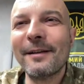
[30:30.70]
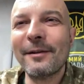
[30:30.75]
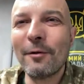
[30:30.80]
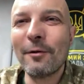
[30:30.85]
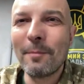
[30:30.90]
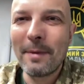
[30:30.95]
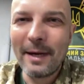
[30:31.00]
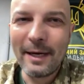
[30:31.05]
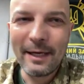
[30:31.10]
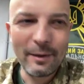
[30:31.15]

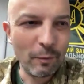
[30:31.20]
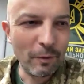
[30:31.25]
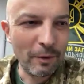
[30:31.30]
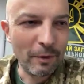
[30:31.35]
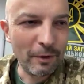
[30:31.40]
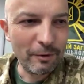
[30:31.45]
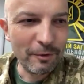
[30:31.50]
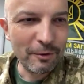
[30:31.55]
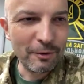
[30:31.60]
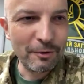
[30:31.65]
you made
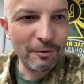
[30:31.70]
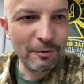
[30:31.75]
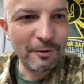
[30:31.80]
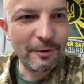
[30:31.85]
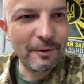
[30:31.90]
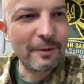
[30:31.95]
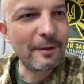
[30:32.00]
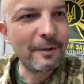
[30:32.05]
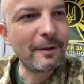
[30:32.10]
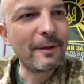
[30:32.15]
what you should
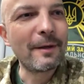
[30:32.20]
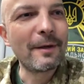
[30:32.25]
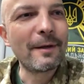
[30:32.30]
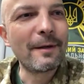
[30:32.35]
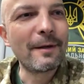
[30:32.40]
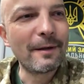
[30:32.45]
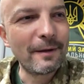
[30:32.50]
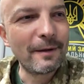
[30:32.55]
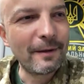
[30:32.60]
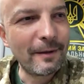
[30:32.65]

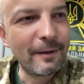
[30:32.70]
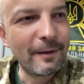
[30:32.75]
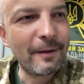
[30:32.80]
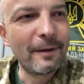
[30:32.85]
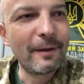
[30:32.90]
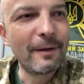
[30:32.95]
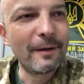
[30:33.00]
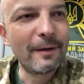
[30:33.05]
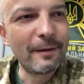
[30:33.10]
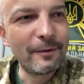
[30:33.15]

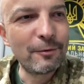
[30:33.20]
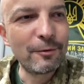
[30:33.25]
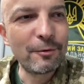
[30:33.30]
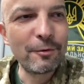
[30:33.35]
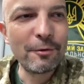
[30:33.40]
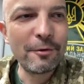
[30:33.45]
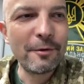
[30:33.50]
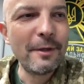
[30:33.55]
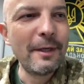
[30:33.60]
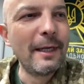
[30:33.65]

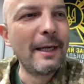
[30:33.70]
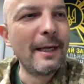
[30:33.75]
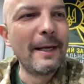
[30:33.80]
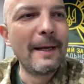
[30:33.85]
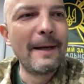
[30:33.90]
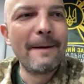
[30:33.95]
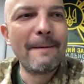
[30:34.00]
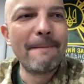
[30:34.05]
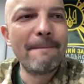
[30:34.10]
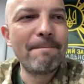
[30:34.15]
do
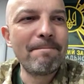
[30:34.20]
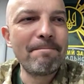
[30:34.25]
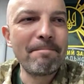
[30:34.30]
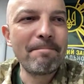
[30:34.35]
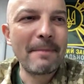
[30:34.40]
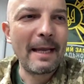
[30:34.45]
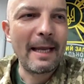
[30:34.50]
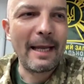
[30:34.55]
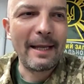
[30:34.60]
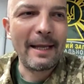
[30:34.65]

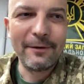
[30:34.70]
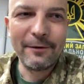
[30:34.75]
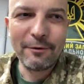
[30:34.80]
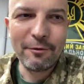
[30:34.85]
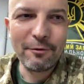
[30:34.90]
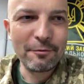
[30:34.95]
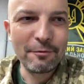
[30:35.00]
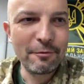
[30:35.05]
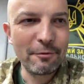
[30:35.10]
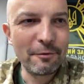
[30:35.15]
and
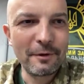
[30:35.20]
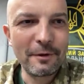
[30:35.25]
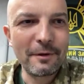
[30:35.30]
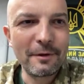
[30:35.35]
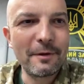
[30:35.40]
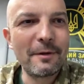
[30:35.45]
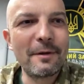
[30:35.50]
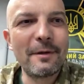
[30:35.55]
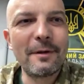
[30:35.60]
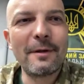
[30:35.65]

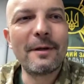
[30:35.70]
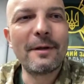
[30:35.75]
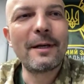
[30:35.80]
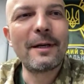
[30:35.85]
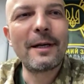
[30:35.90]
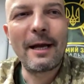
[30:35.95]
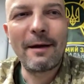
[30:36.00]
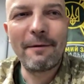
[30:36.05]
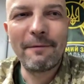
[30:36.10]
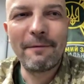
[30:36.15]
you uh,
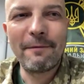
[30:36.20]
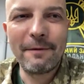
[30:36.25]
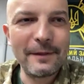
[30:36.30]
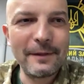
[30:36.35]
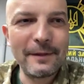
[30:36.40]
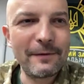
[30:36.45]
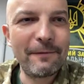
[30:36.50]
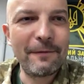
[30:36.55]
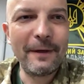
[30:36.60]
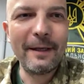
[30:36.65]
have
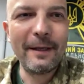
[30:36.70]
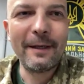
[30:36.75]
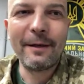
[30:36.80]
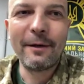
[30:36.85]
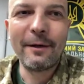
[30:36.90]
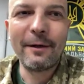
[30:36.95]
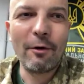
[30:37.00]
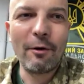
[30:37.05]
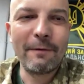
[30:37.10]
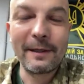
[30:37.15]
this
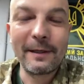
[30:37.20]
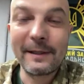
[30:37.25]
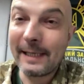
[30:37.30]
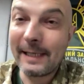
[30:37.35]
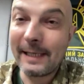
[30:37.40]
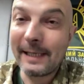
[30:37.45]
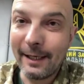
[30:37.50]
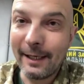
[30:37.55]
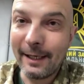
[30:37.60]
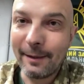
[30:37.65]
feeling of
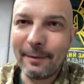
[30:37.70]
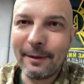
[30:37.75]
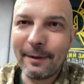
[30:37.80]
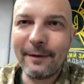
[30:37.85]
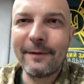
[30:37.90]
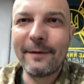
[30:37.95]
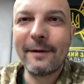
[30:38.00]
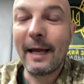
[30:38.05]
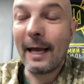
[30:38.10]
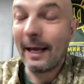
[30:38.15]

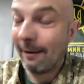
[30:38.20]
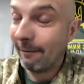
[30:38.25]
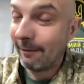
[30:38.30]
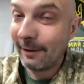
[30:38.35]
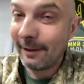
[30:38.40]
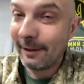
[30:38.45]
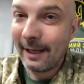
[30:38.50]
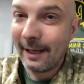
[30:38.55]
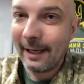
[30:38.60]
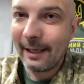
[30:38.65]
excitement
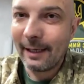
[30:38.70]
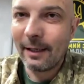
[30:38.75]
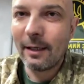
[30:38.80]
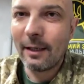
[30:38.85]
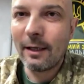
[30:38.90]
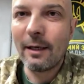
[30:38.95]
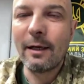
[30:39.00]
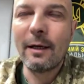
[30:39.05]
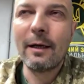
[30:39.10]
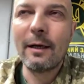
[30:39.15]
every day.
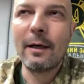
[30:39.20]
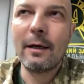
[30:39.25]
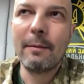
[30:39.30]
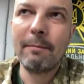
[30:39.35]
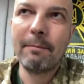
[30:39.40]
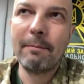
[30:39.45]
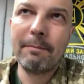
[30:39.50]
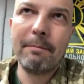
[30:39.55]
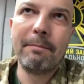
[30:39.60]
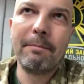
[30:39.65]
Uh,
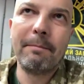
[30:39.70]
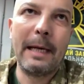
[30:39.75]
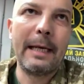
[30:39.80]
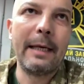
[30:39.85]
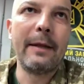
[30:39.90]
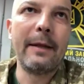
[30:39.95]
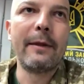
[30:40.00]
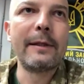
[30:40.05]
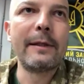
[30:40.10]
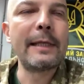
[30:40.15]

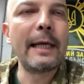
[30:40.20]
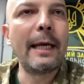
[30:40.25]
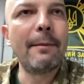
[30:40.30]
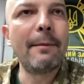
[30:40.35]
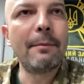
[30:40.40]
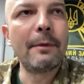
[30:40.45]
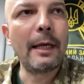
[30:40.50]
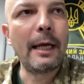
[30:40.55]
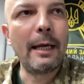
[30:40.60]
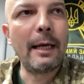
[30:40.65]
but in the
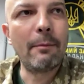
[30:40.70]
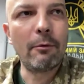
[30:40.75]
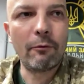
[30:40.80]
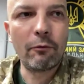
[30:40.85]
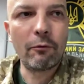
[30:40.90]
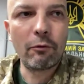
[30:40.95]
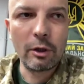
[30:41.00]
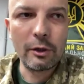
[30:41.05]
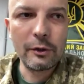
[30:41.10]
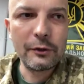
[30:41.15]
same time,
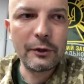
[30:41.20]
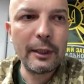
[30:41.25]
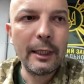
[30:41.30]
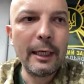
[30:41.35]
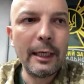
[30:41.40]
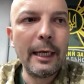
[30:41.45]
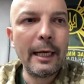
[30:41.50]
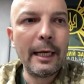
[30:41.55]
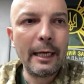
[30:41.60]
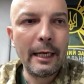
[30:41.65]
of course,
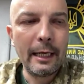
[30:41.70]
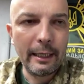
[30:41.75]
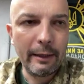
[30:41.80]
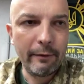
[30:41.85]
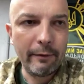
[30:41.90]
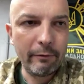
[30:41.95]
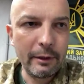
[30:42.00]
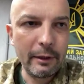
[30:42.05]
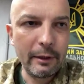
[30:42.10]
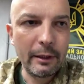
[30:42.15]

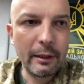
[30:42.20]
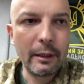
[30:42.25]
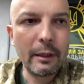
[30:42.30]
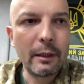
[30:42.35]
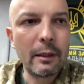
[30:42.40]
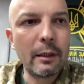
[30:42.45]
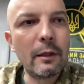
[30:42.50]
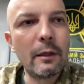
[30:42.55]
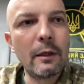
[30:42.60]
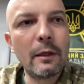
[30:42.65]
every
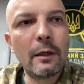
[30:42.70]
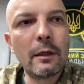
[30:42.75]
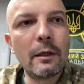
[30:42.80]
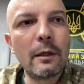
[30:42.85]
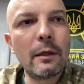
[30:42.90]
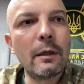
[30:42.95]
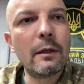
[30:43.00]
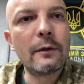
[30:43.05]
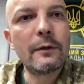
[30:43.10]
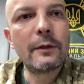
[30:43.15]

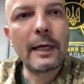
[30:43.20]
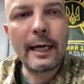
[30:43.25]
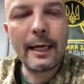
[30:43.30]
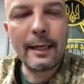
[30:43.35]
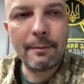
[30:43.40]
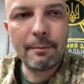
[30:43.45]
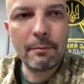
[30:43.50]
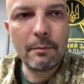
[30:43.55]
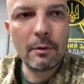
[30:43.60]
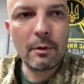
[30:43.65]
uh,
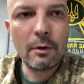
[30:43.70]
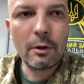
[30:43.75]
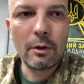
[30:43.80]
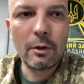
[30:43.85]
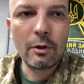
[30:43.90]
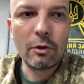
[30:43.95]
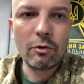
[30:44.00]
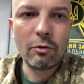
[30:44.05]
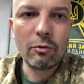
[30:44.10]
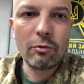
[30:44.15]
time
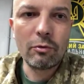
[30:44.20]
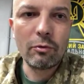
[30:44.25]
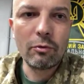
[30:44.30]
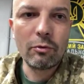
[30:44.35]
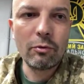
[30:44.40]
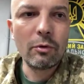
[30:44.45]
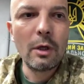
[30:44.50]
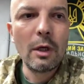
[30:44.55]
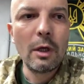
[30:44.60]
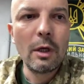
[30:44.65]

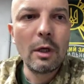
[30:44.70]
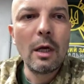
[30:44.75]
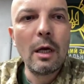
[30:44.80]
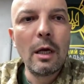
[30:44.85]
you